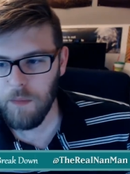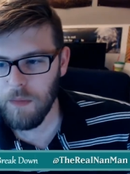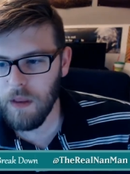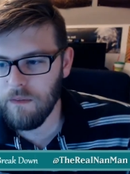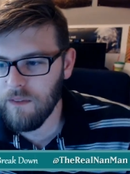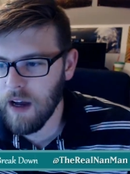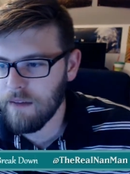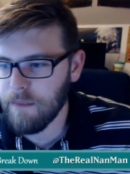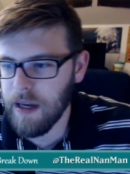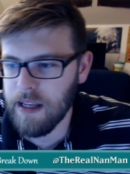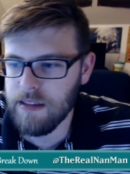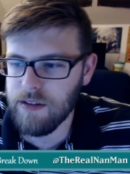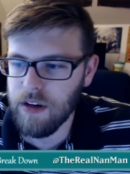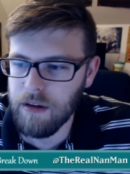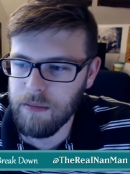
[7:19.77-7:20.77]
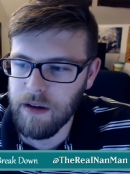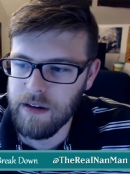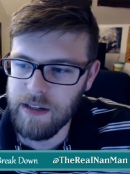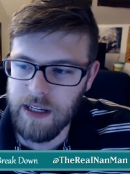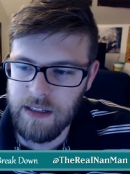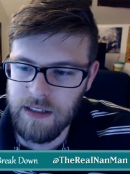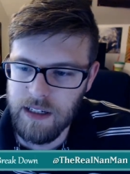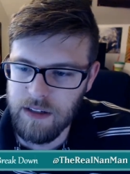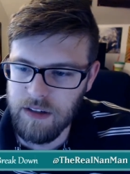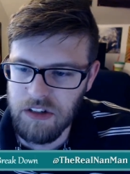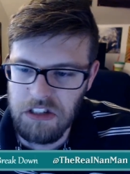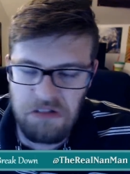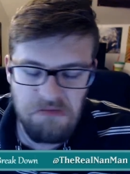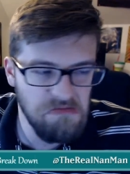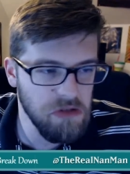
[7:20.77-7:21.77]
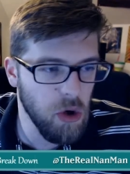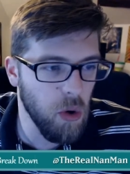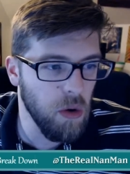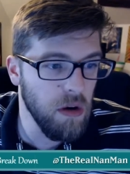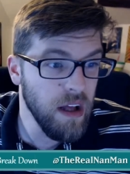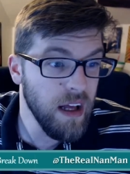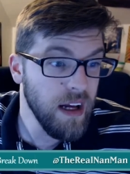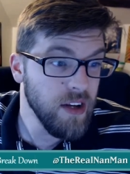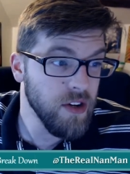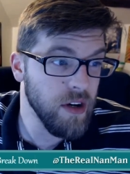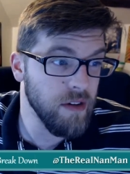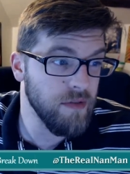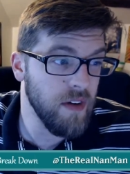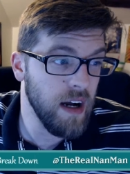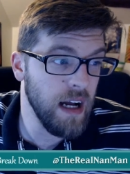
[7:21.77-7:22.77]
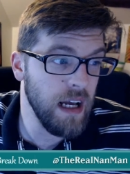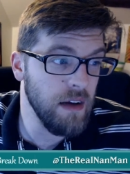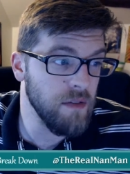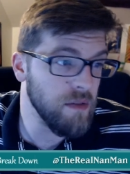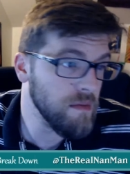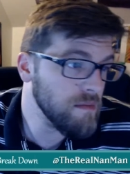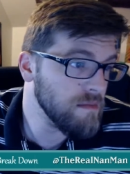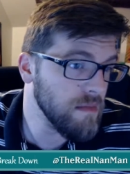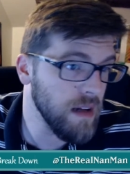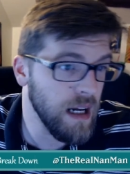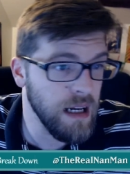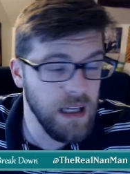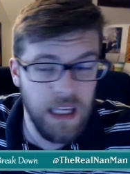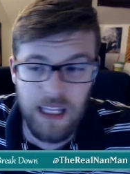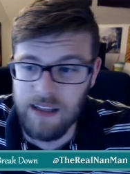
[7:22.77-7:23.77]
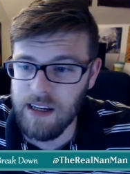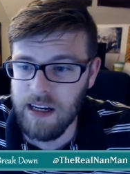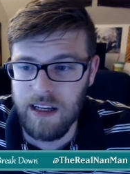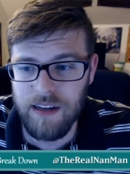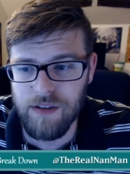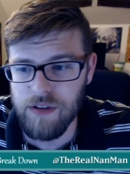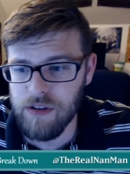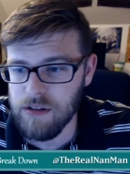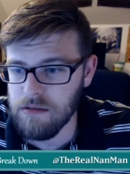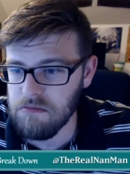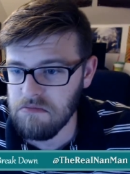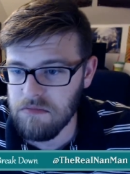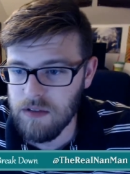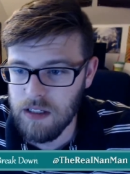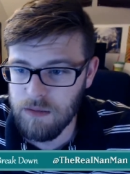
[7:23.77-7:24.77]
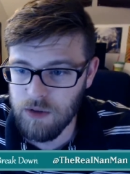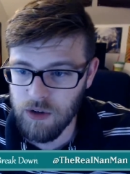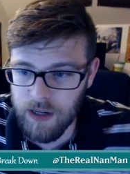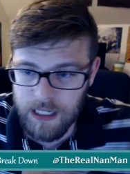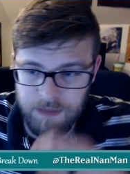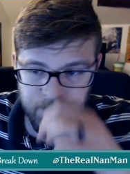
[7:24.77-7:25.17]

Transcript: 5 mana, target player takes an extra turn. Cool. Turn 5, I gotta take an extra turn. Seems great.